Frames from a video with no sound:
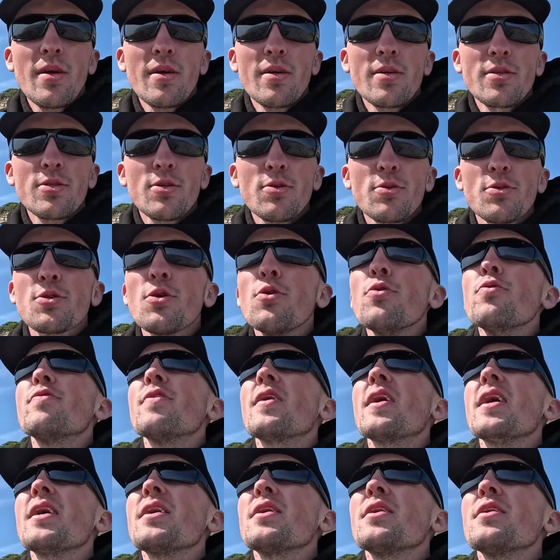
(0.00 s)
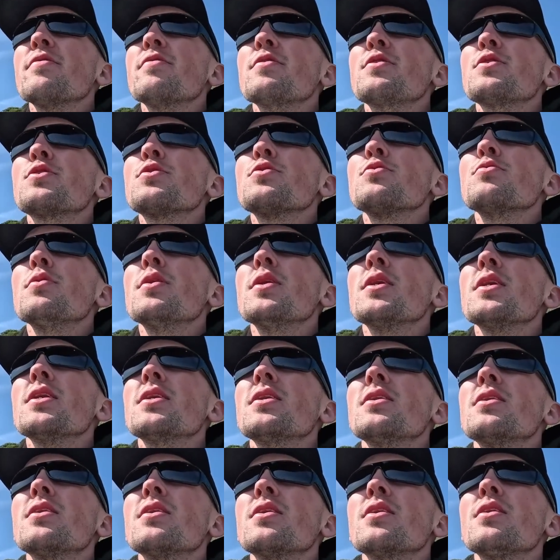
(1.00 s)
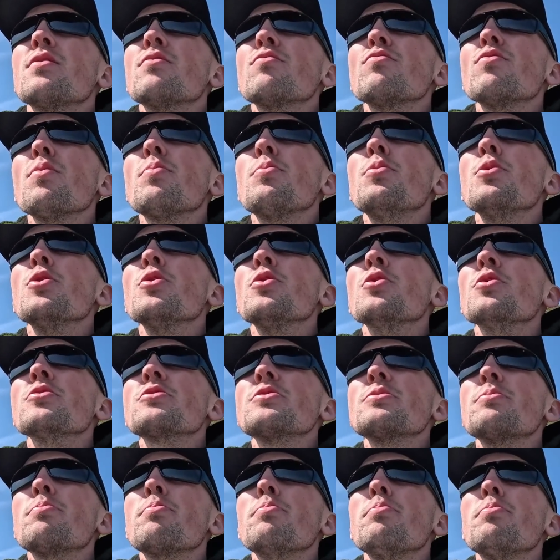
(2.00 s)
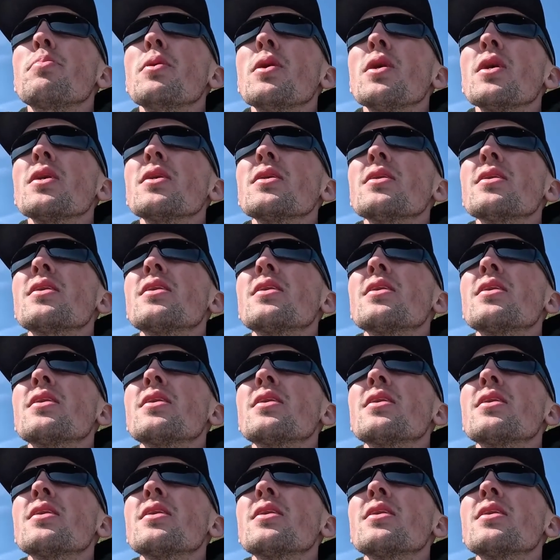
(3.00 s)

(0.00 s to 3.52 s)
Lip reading: So far nothing to report, but